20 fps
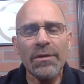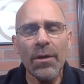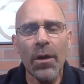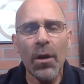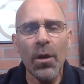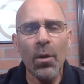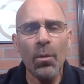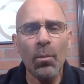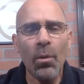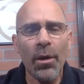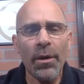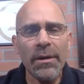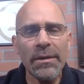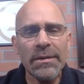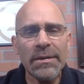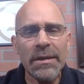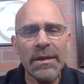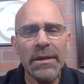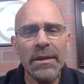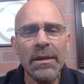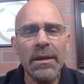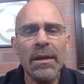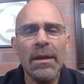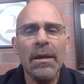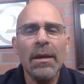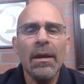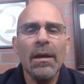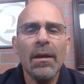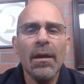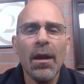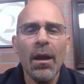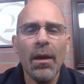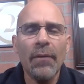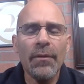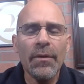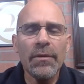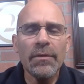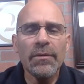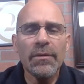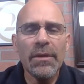A home warranty
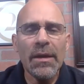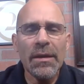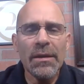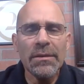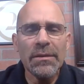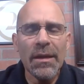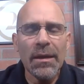covers things